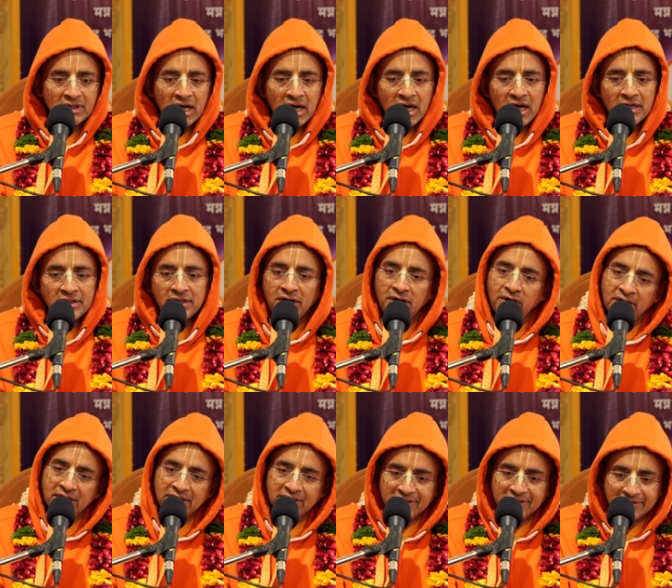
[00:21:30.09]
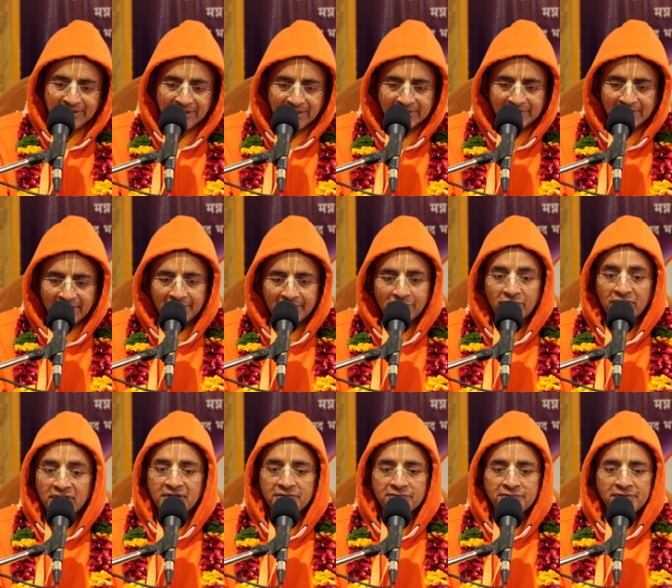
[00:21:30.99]
art, and all these things are
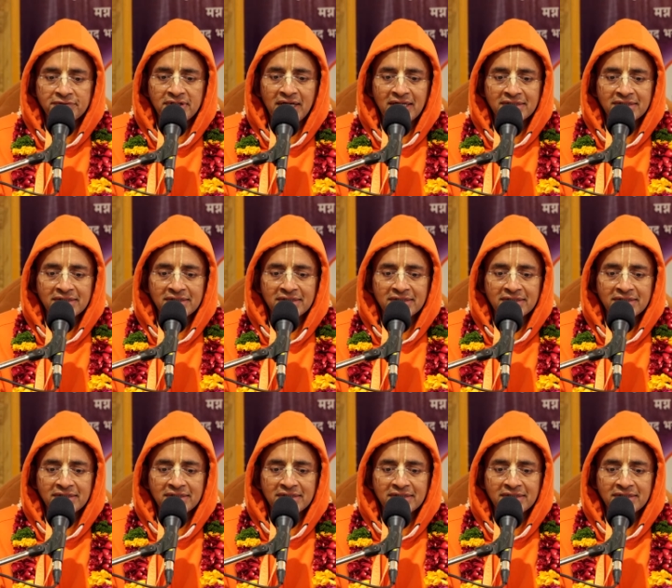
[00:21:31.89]
wonderful